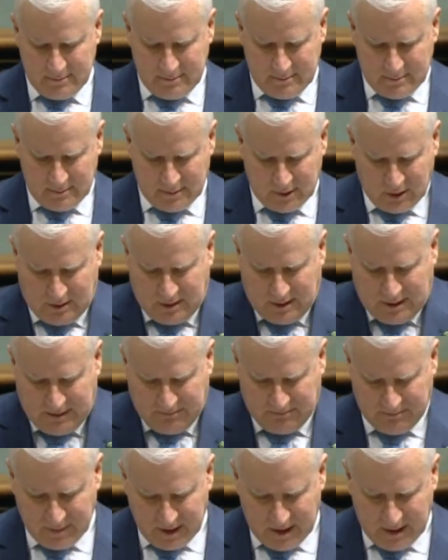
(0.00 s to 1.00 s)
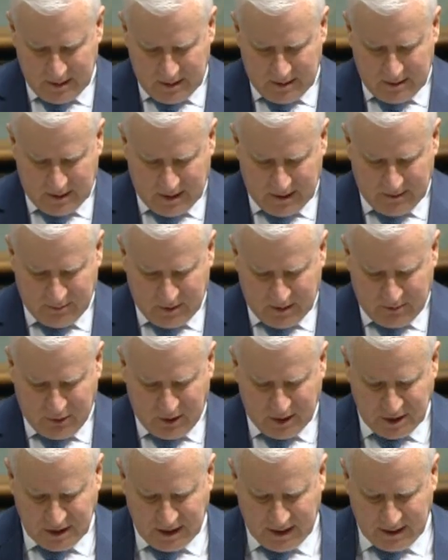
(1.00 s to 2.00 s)
Look, I
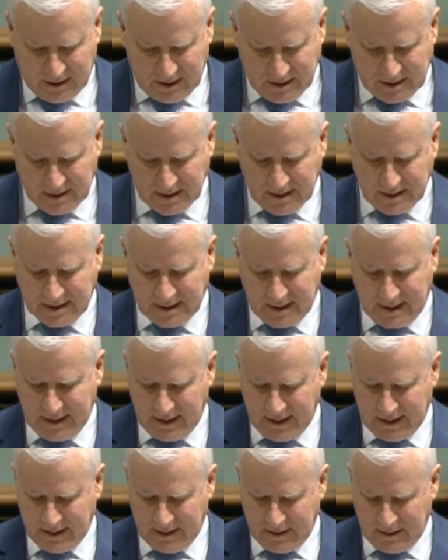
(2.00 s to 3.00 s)
appreciate this is a